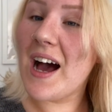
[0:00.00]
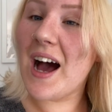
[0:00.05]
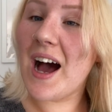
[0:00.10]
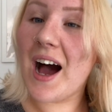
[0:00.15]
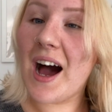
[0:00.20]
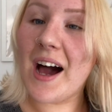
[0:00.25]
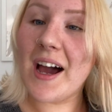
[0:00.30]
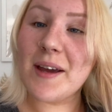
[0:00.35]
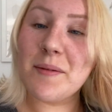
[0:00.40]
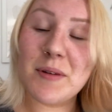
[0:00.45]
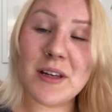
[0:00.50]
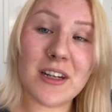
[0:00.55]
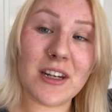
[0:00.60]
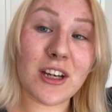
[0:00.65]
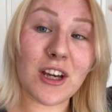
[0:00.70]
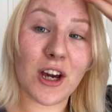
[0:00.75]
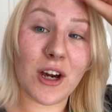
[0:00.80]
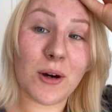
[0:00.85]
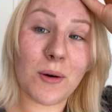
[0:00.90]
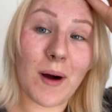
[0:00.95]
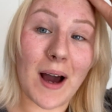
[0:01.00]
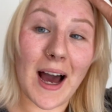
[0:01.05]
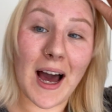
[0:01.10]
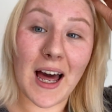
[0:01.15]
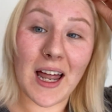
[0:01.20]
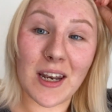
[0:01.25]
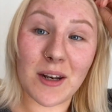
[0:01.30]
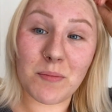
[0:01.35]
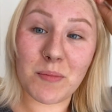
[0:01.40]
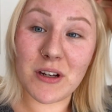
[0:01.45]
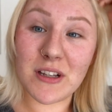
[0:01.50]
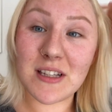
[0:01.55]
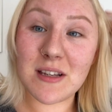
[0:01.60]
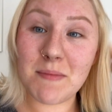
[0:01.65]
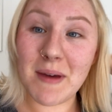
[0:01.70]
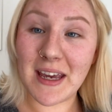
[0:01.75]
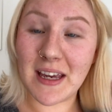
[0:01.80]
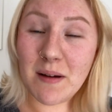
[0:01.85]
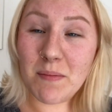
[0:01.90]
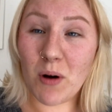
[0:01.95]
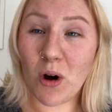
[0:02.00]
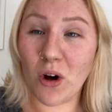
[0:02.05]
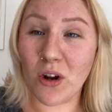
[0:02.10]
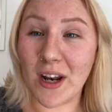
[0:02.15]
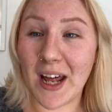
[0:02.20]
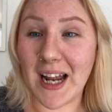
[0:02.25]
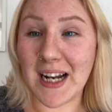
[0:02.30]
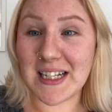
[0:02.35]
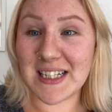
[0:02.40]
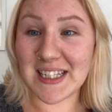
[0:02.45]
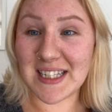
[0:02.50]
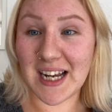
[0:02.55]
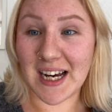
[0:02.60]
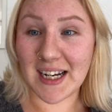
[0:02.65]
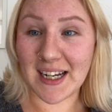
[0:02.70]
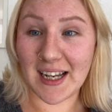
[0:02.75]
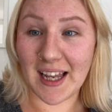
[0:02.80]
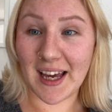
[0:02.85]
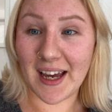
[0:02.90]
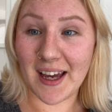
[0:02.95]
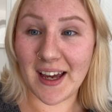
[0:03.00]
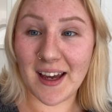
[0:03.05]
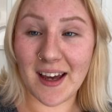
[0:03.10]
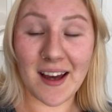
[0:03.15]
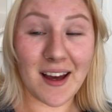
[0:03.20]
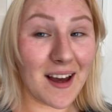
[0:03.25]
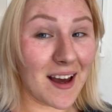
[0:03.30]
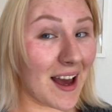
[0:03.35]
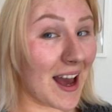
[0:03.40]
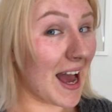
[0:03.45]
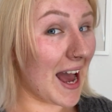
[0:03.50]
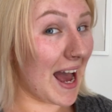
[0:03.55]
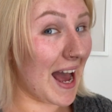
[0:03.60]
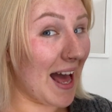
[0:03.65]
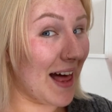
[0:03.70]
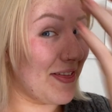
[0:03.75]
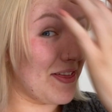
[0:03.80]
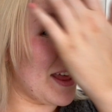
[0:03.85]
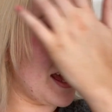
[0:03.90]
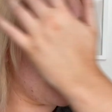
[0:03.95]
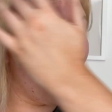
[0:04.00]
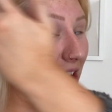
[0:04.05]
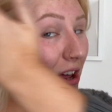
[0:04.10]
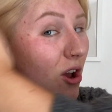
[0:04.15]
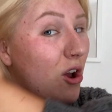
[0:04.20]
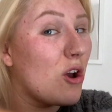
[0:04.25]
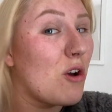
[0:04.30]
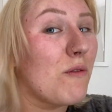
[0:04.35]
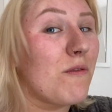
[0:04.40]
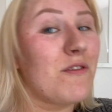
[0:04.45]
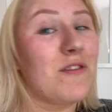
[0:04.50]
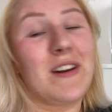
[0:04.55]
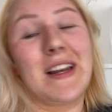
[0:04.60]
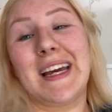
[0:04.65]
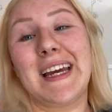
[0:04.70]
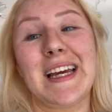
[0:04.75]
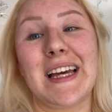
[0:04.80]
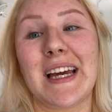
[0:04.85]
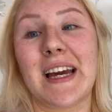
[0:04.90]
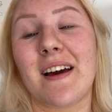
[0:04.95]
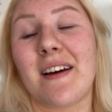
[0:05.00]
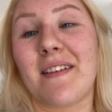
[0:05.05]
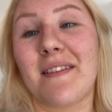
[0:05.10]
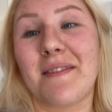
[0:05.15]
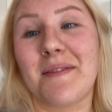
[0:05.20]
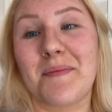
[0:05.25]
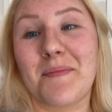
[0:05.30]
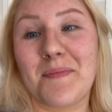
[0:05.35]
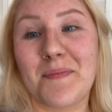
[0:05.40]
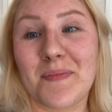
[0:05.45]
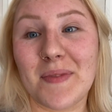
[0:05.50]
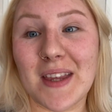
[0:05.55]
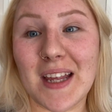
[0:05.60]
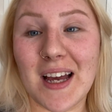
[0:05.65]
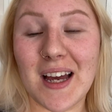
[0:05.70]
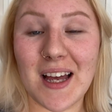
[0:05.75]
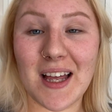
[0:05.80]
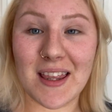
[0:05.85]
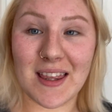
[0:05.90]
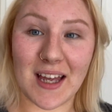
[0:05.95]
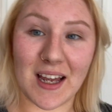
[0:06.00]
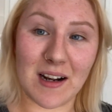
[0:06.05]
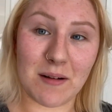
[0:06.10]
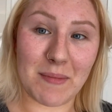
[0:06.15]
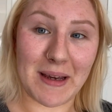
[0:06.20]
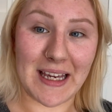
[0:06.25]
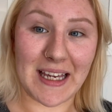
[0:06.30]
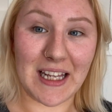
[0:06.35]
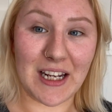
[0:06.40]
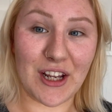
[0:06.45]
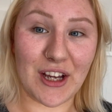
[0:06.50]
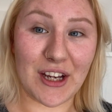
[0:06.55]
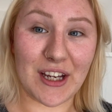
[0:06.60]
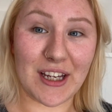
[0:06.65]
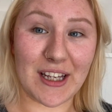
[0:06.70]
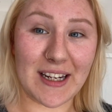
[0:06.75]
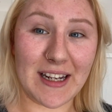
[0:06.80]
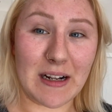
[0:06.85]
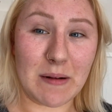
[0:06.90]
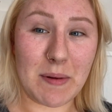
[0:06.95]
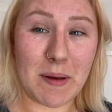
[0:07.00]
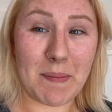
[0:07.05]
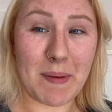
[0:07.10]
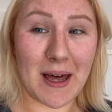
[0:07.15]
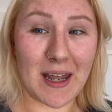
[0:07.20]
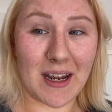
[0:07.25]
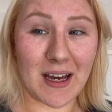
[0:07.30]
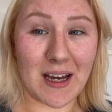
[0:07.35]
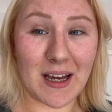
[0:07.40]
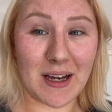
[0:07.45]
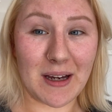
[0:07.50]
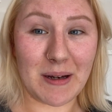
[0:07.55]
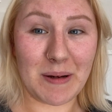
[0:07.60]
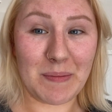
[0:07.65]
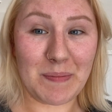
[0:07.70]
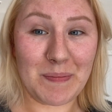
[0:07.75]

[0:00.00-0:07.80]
I'm gonna go and put some makeup on and style it, and then hopefully that'll make it look a little bit better.